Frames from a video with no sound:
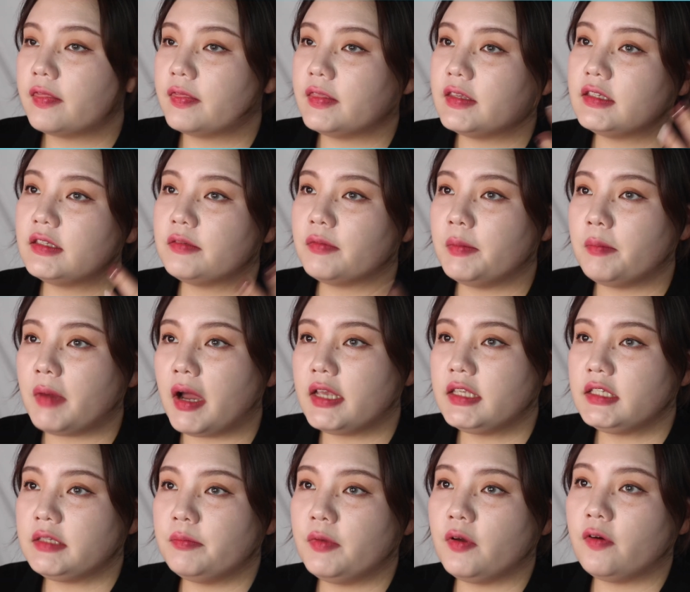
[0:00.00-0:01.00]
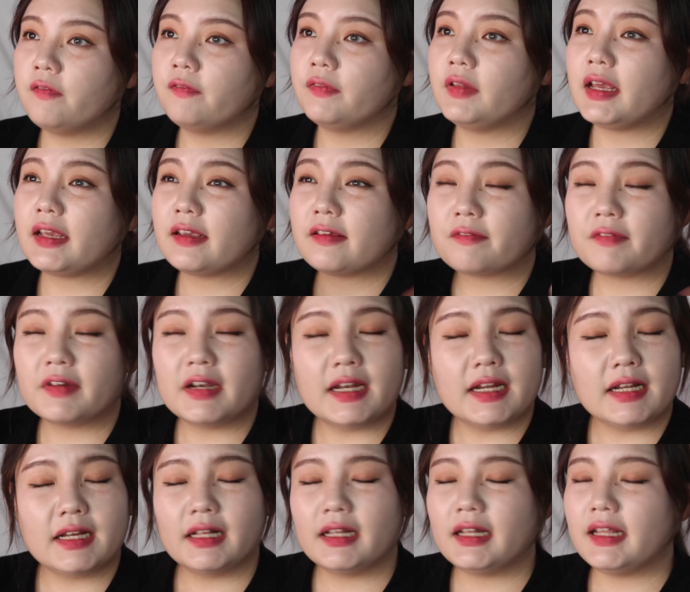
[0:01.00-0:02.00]
This reminds me of like
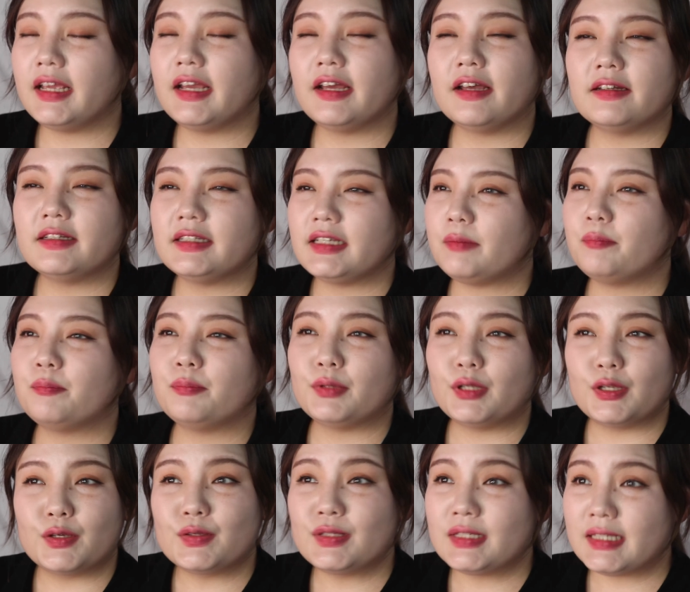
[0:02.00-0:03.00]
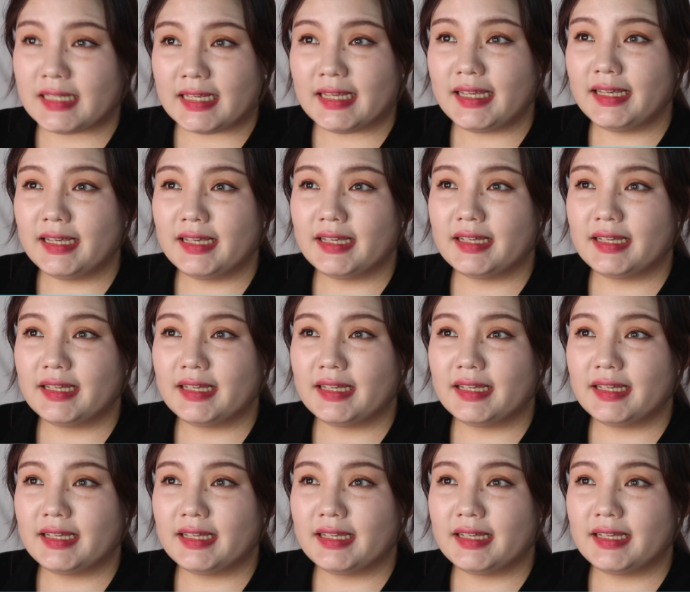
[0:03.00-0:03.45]
really clear, deep blue sea.